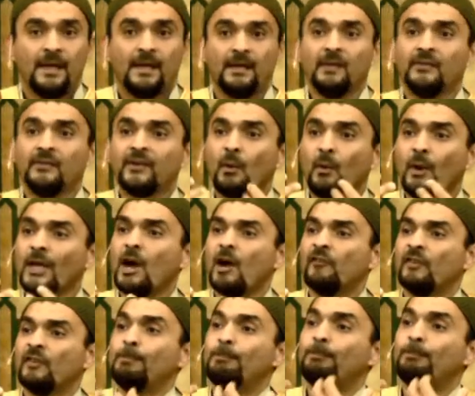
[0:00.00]
it is a way
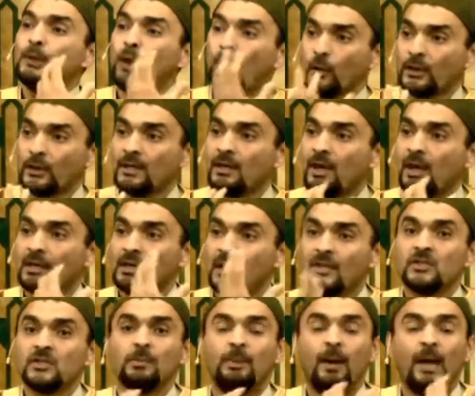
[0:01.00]
of imploring
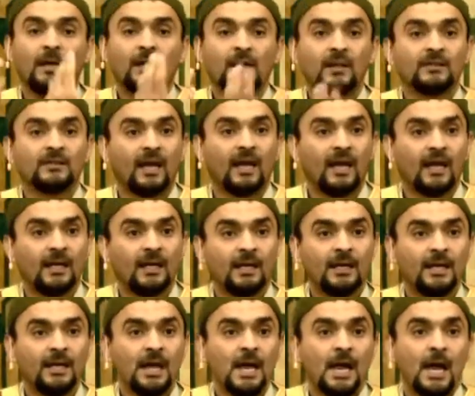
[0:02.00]
Allah subhanahu wa
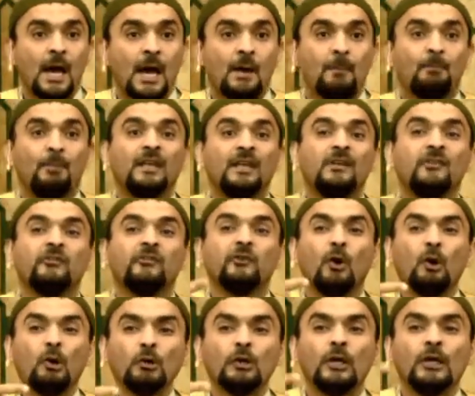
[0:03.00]
ta'ala, but
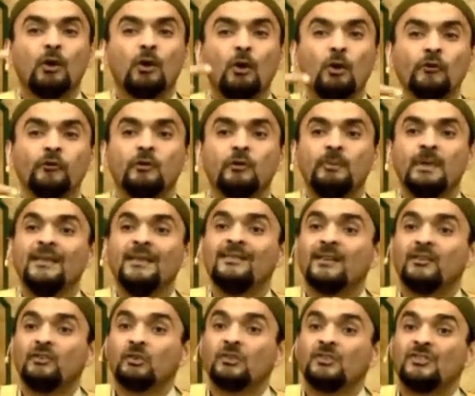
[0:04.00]
all, it also means
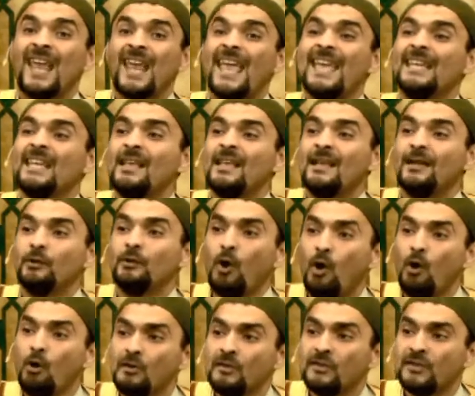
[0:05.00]
that you're taking an
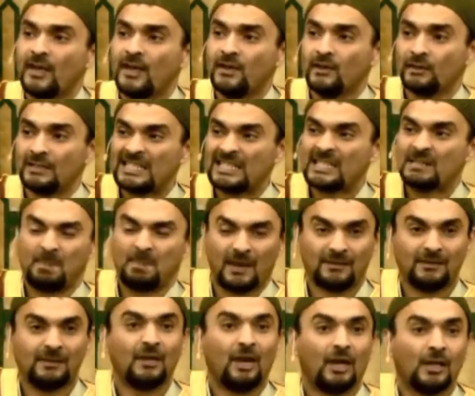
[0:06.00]
oath and you're
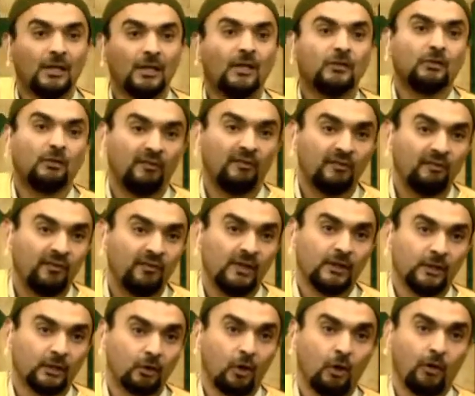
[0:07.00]
expecting Allah to
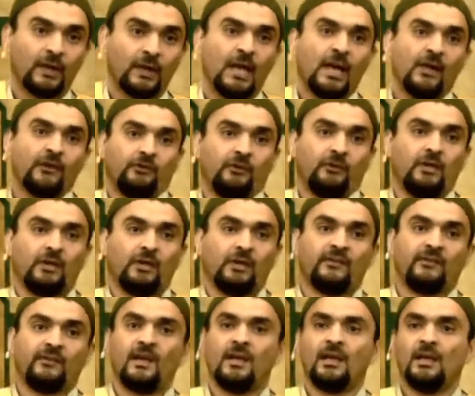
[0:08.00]
fulfill your oath. So you
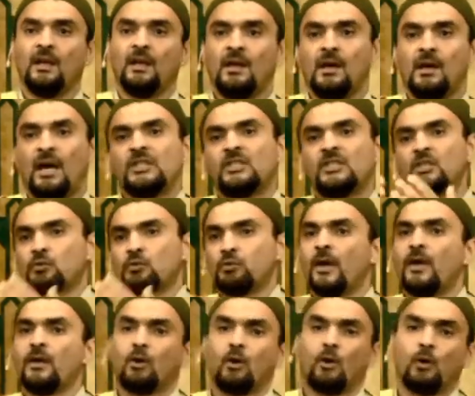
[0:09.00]
can say, I
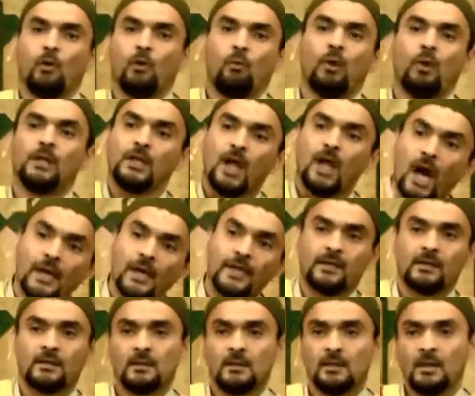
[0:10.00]
swear, or Wallahi,
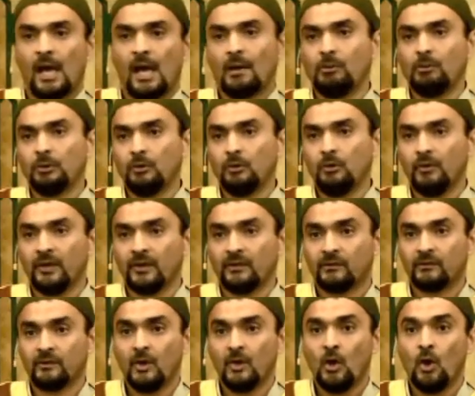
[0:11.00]
I will do this.